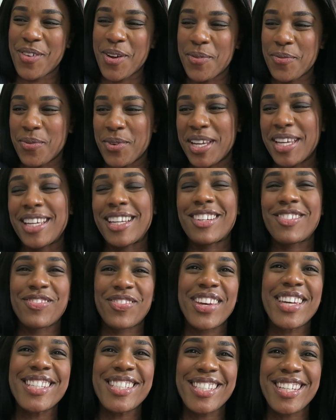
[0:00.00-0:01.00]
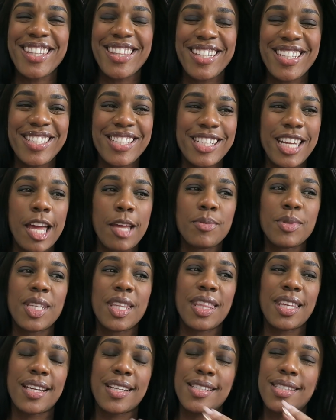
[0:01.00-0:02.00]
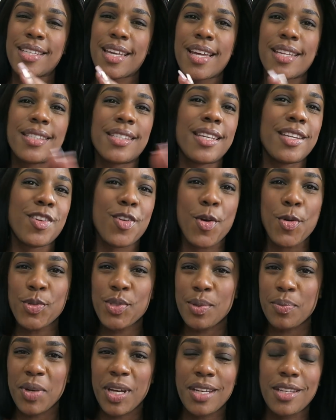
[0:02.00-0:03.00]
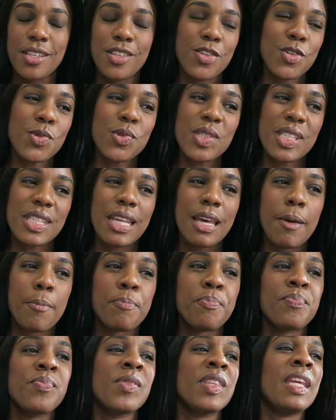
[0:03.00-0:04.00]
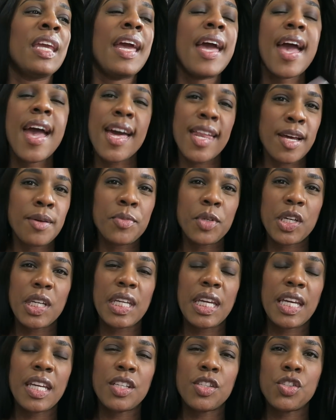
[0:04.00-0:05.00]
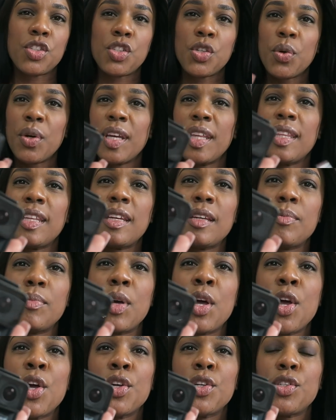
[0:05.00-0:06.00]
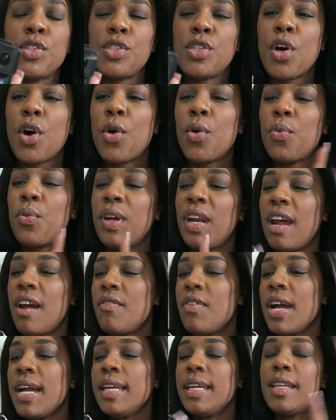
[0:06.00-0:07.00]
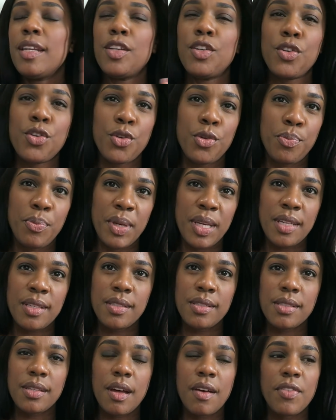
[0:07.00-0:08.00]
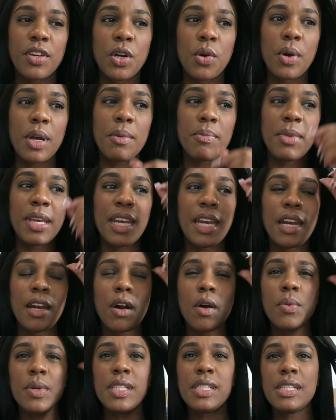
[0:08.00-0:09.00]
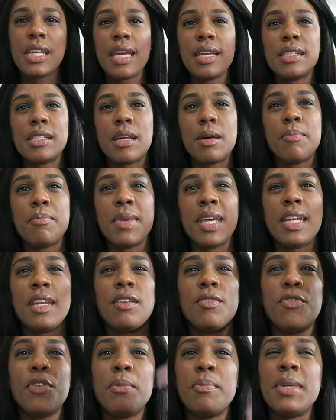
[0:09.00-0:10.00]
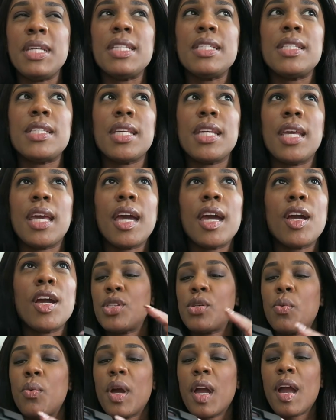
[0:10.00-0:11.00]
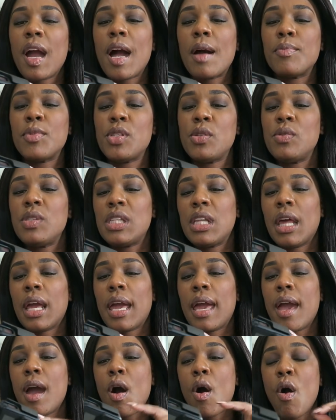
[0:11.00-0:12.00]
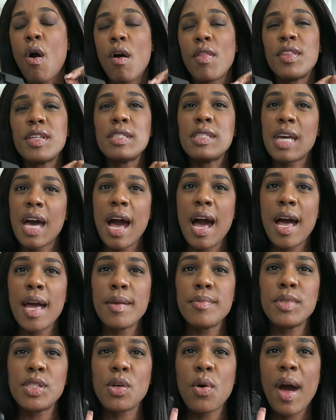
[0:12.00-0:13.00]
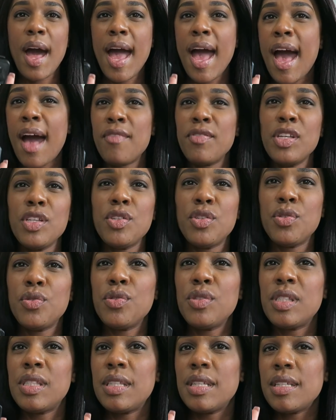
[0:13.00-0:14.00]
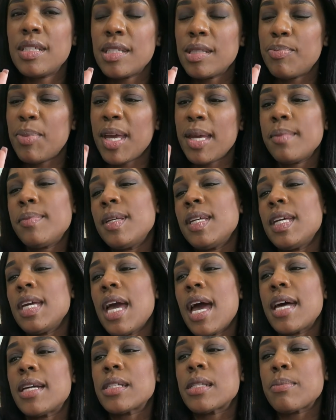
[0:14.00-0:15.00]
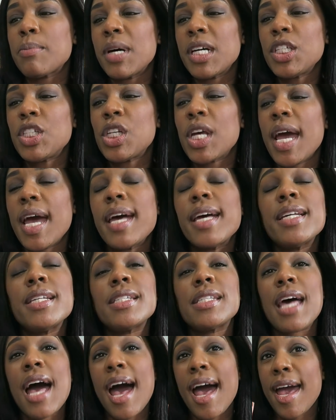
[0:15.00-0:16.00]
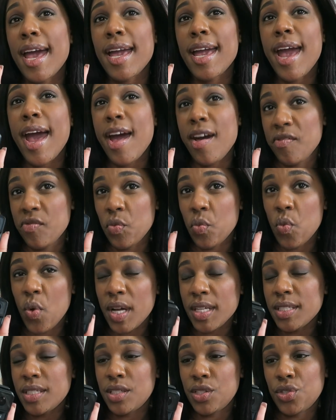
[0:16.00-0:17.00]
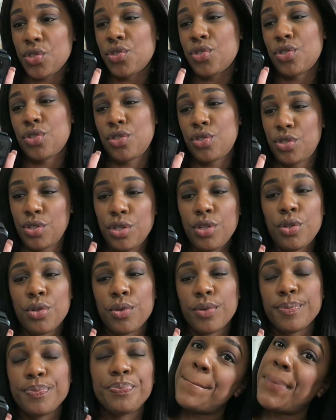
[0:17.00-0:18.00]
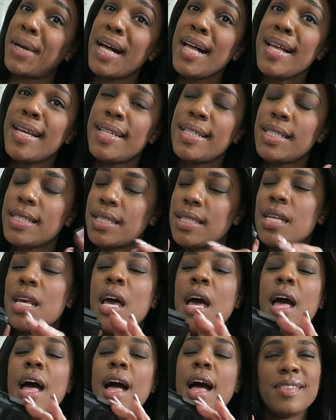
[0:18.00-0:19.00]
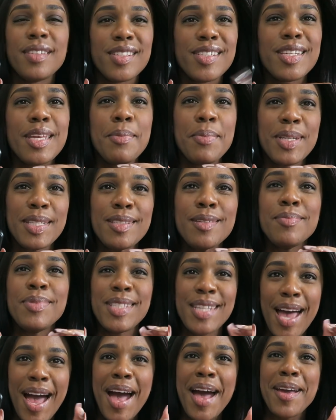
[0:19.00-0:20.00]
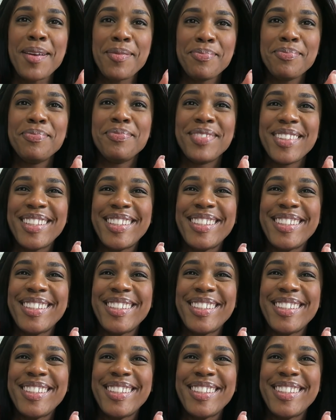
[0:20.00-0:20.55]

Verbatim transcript: when we invest in these types of things because he knows i'm going to use them and i'm going to enjoy them so whenever i get a new piece of equipment it always takes a minute for me to get to where i'm using it all the time so i haven't used this baby as much as i I have wanted to, but just give me some time.